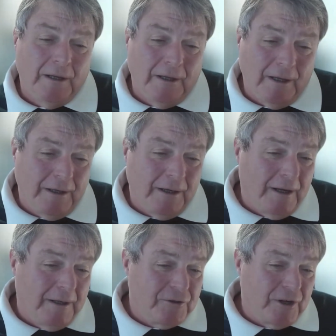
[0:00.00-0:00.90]

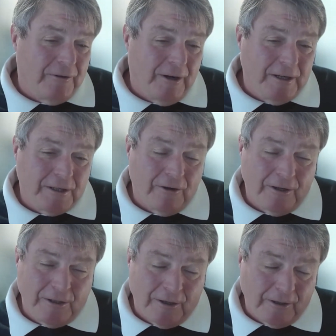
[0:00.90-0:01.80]
and generate
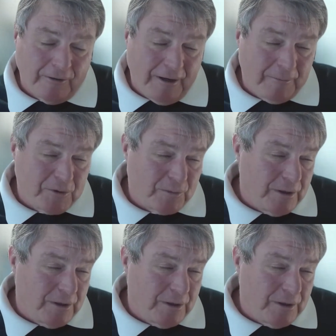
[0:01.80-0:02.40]
eye diagrams